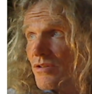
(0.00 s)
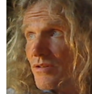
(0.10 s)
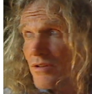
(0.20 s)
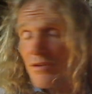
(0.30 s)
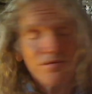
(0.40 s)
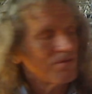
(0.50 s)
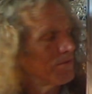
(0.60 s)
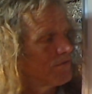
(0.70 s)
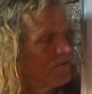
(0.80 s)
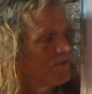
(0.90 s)
There's the
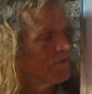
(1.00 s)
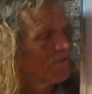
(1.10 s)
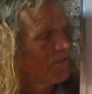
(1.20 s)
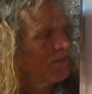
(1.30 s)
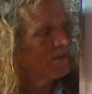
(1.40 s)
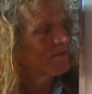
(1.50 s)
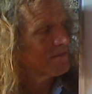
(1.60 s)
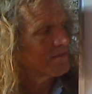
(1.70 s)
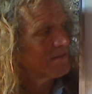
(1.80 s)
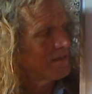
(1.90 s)
things
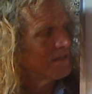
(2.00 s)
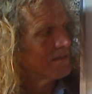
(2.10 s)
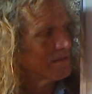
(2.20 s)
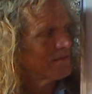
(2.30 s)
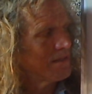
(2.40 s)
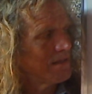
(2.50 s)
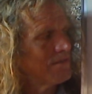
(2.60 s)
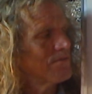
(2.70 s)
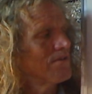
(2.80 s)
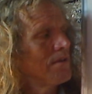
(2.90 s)
sitting in the
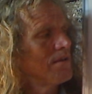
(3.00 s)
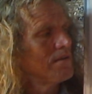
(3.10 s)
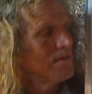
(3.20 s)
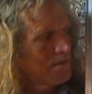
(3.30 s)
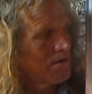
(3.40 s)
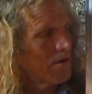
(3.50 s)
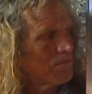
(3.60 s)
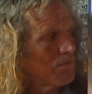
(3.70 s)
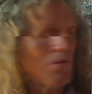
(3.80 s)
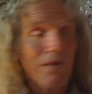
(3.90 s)
seats are
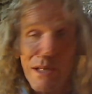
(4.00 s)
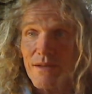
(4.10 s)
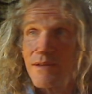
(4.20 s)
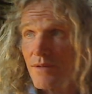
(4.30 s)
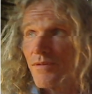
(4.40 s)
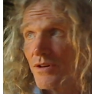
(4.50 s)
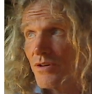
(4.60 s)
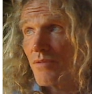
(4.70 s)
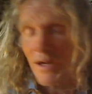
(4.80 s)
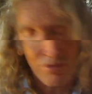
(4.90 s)
rowing in a different
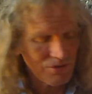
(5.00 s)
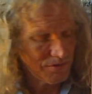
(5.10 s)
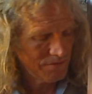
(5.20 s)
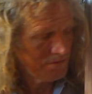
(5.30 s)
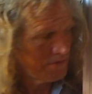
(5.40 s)
direction.